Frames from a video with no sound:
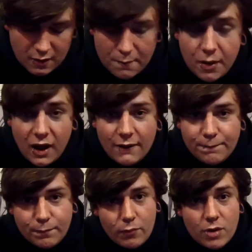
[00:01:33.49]
But
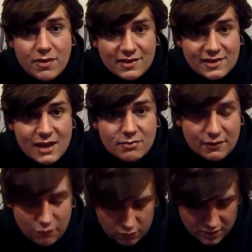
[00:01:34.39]
my missus keeps it
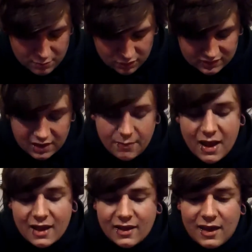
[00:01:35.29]
for me, puts it in a
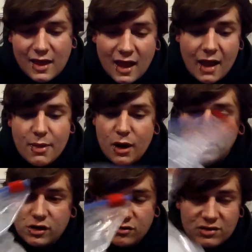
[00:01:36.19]
bag, and then I
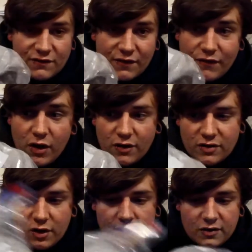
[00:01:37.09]
can use it for fire
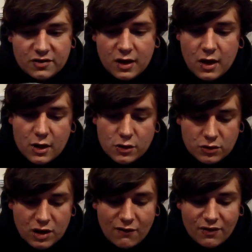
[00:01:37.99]
starters. You can
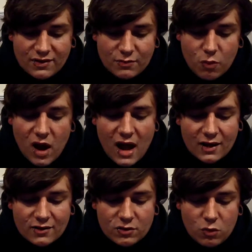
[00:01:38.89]
cover this in
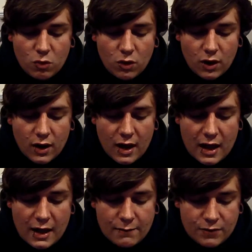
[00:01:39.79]
wax or
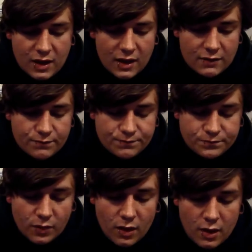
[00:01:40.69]
in
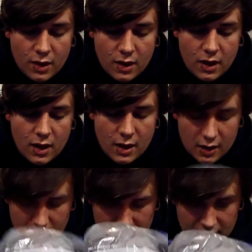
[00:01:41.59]

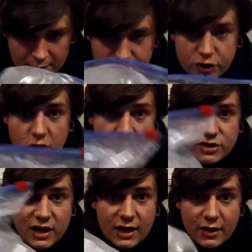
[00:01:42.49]
petroleum
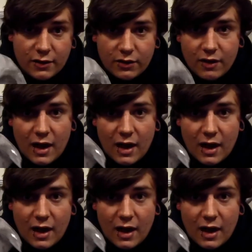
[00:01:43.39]
jelly, like